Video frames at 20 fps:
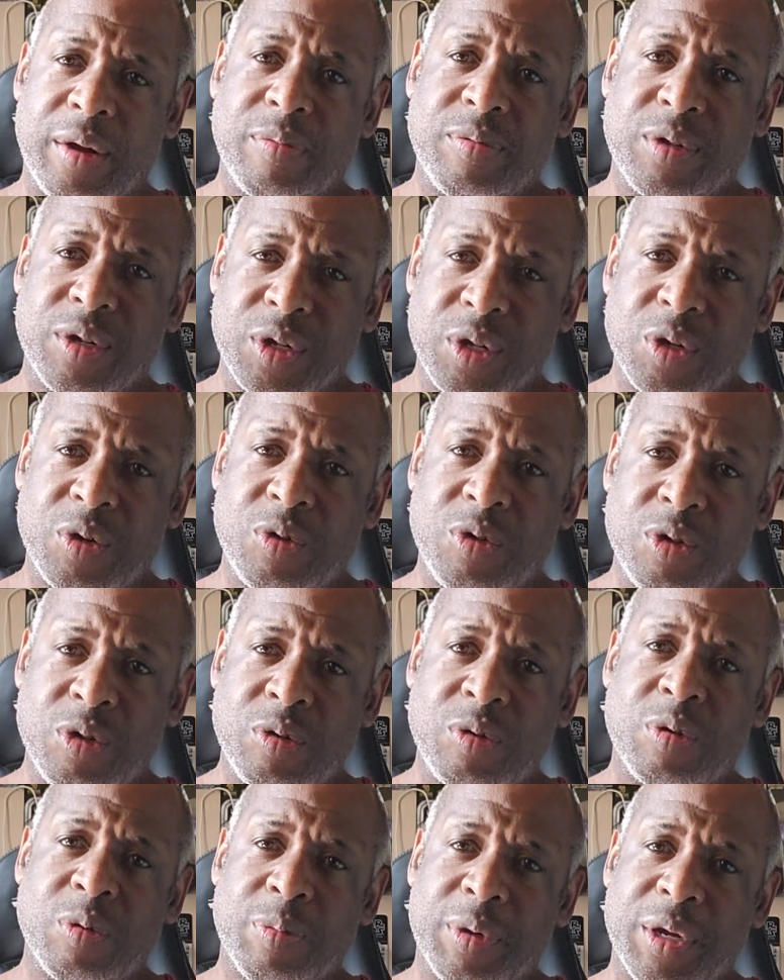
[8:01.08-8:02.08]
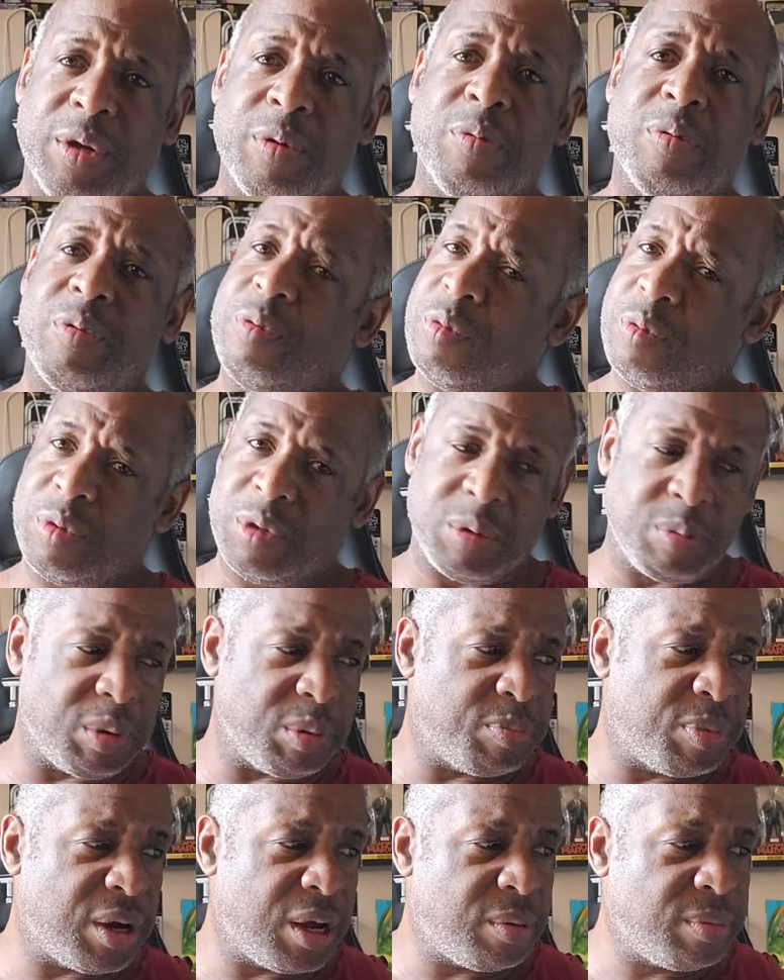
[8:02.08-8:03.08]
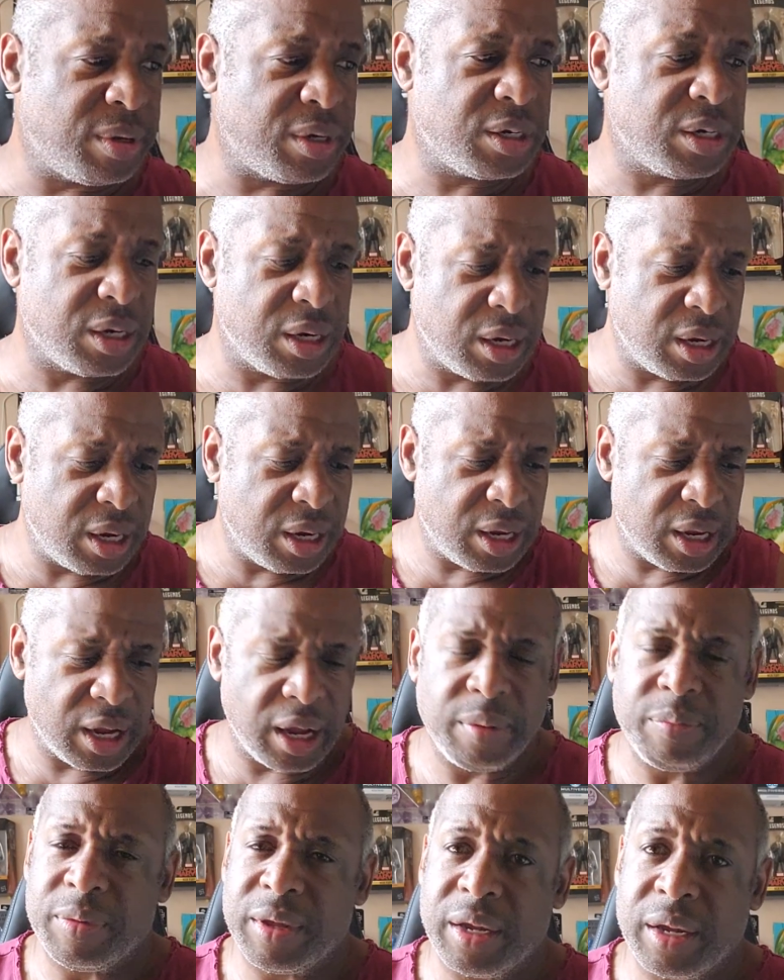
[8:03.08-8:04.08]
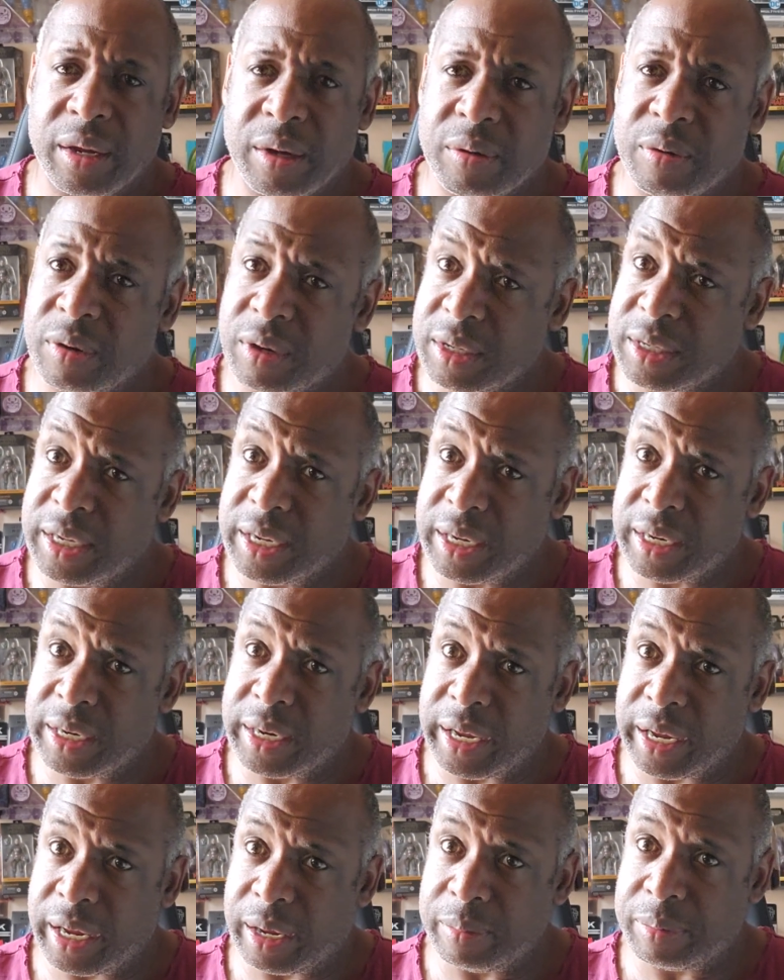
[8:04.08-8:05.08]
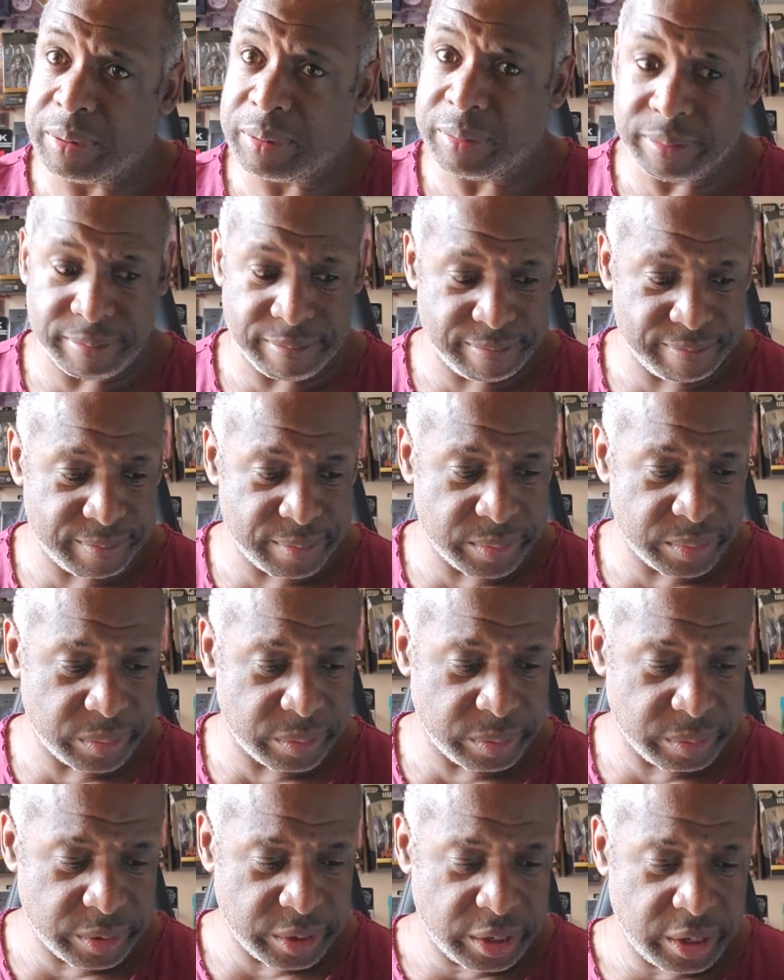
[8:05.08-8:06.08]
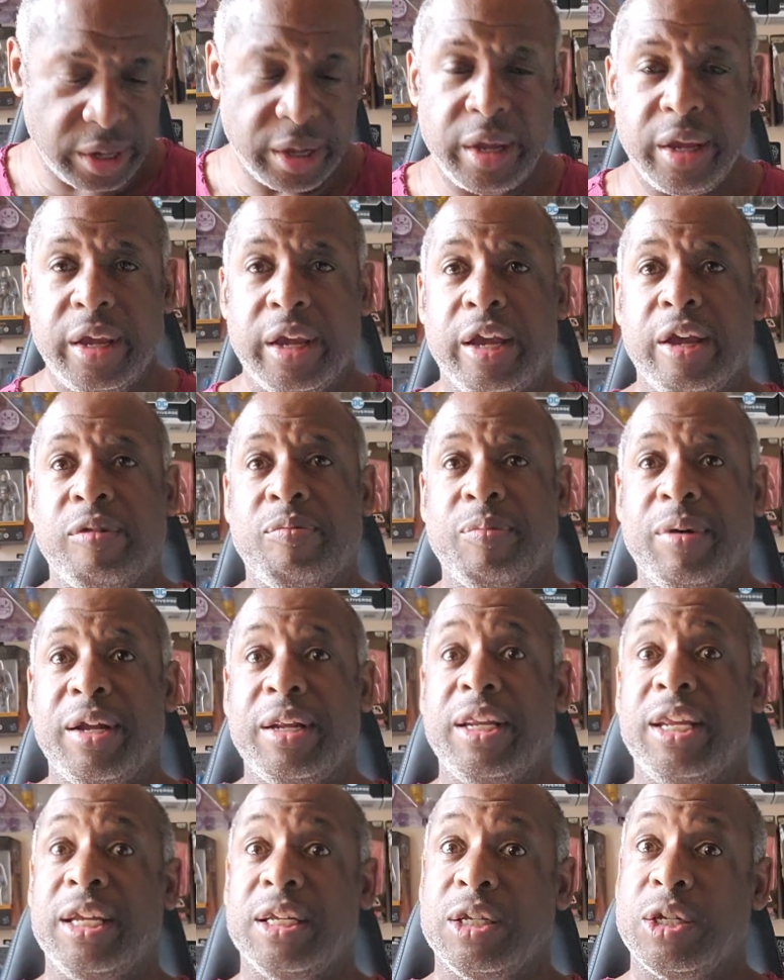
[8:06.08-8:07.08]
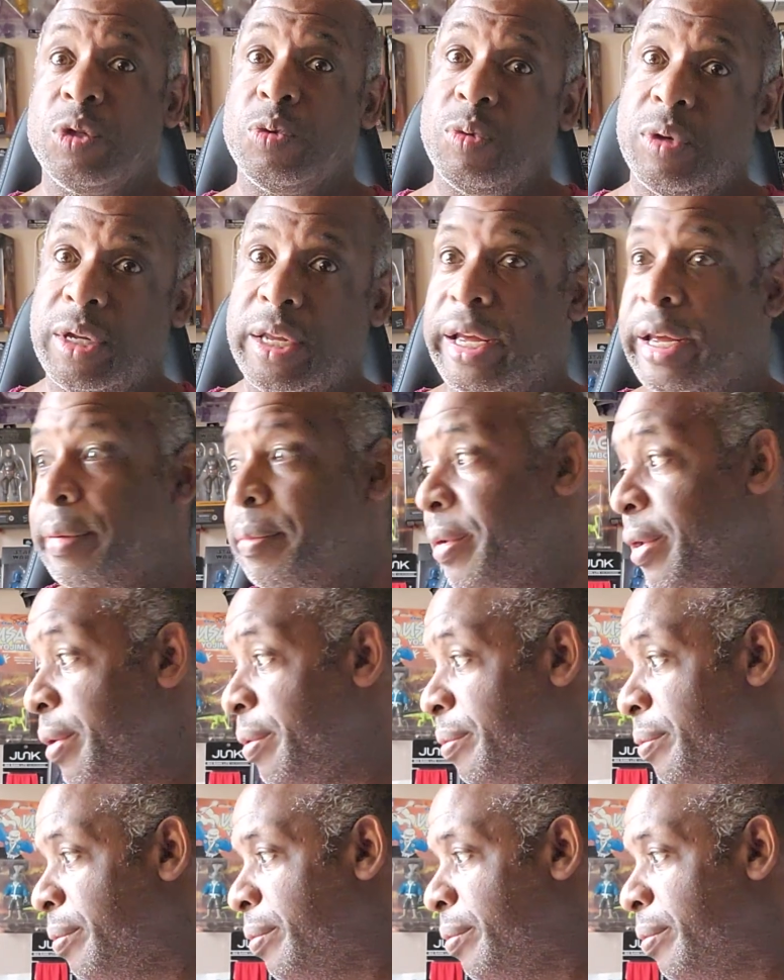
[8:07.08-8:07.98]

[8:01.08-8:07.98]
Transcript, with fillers: up to YouTube to be to be published, I'm thinking I'm going to take a nap. If my nieces will let me.